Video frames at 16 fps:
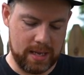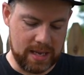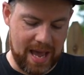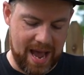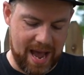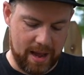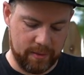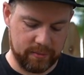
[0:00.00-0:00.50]

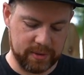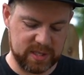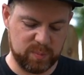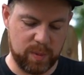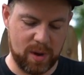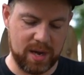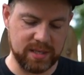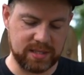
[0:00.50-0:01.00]
Yeah,
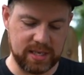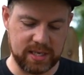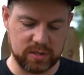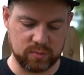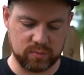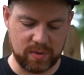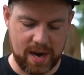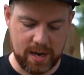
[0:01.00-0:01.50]
response
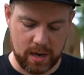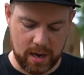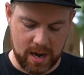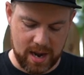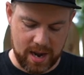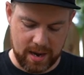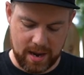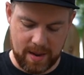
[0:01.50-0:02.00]
is right
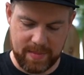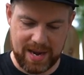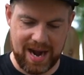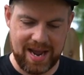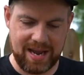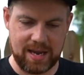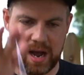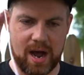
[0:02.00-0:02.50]
on. I
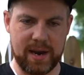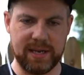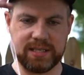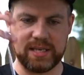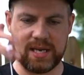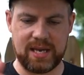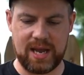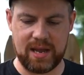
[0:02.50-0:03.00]
mean, I
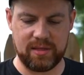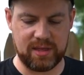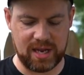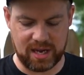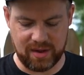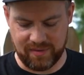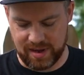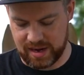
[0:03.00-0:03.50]
honestly can't
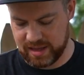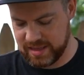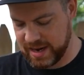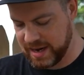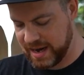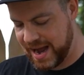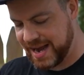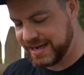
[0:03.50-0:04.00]
think of
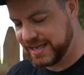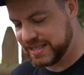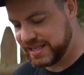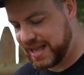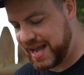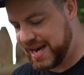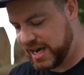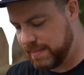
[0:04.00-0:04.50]
anything I
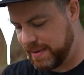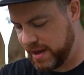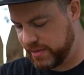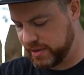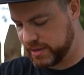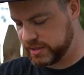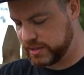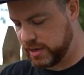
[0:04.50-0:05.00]
dislike
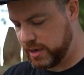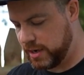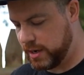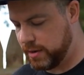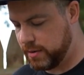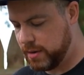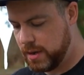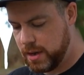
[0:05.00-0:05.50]
about this
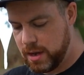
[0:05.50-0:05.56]
yo-yo.